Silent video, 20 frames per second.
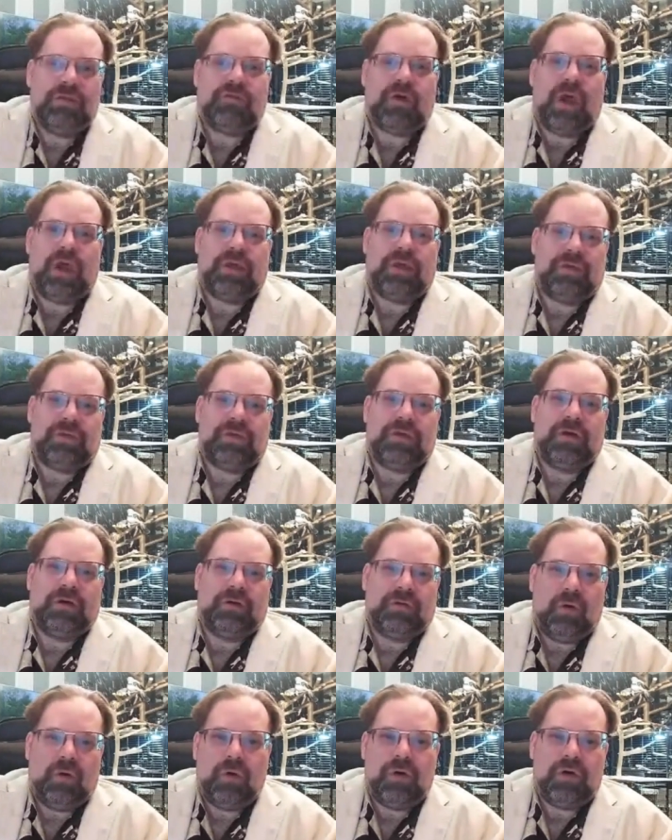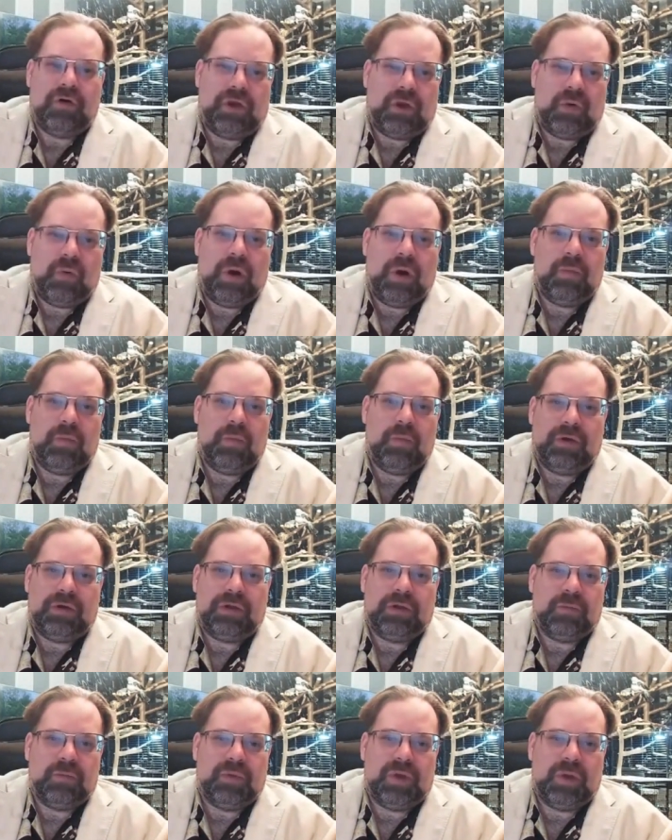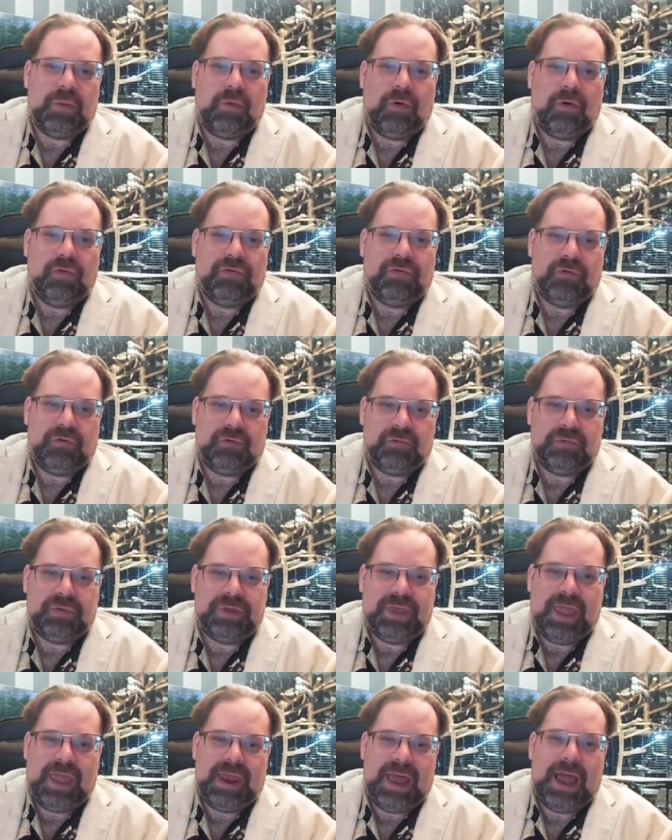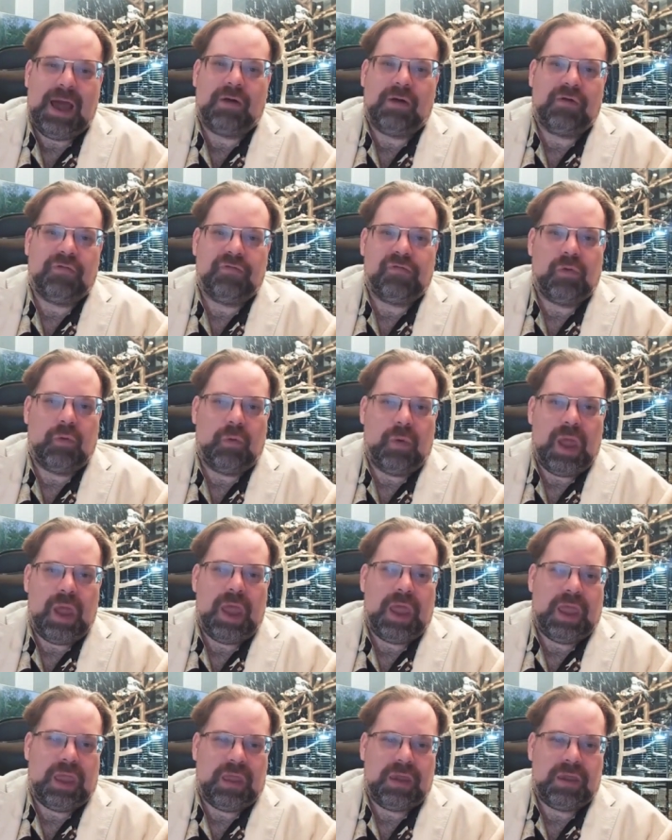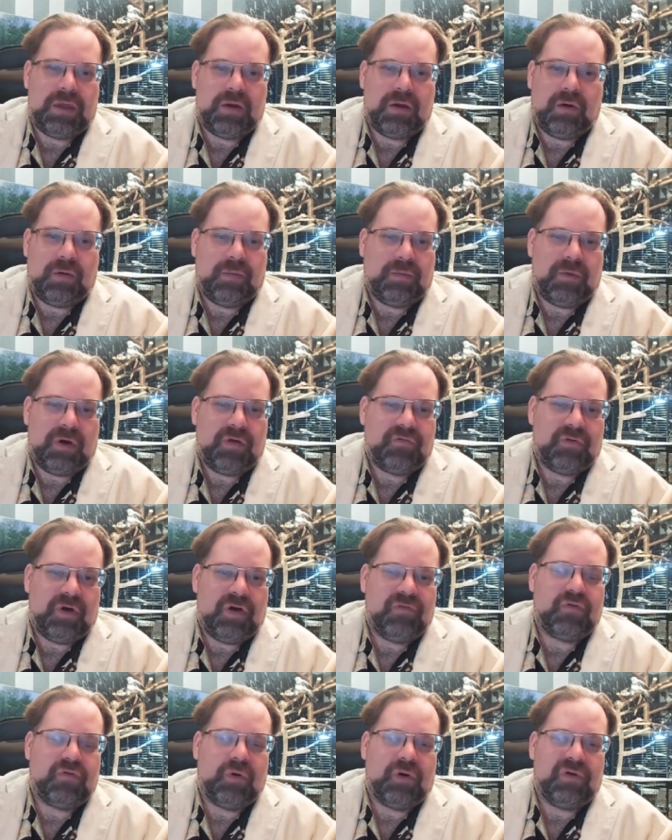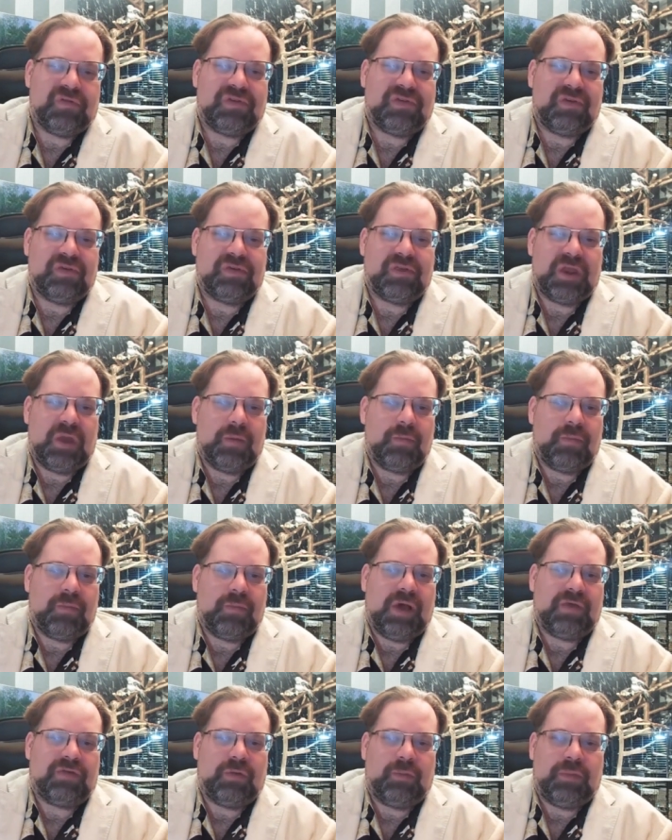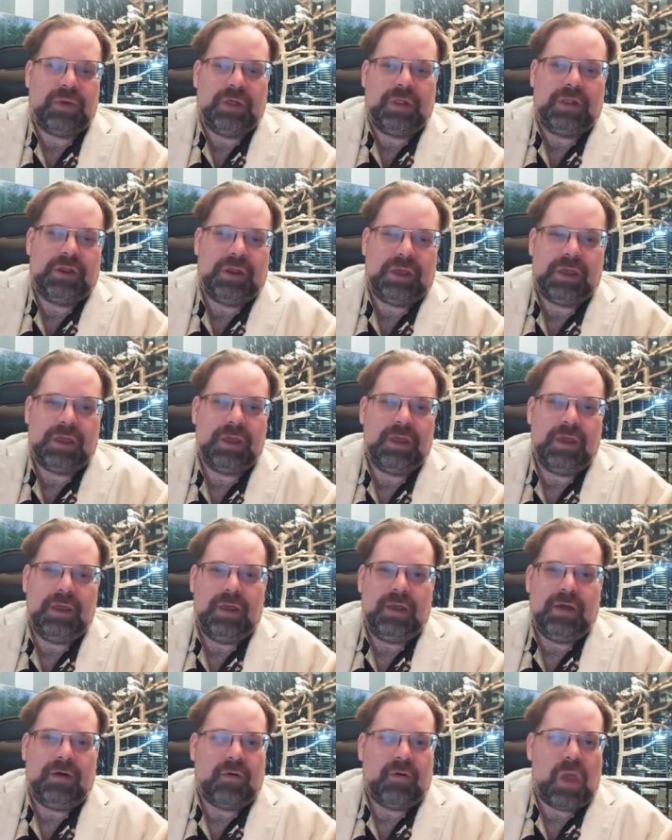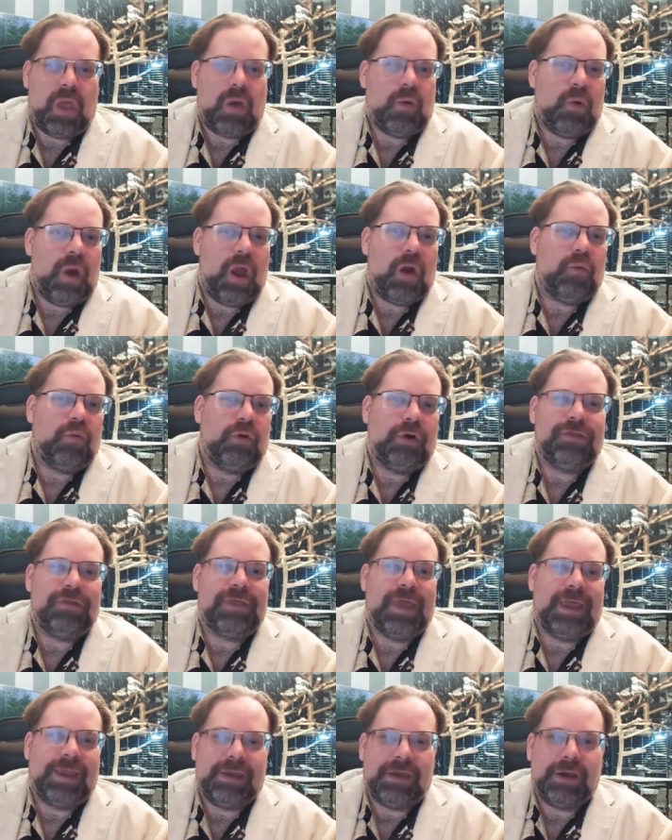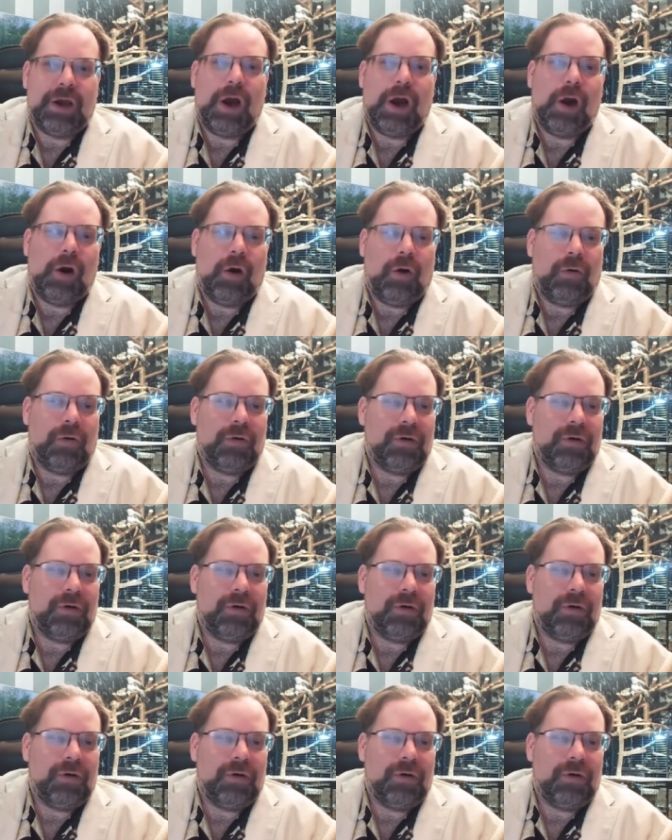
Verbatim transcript: try you know ordering 1 million people to get out of the way you know of, of course is an impossibility where would they go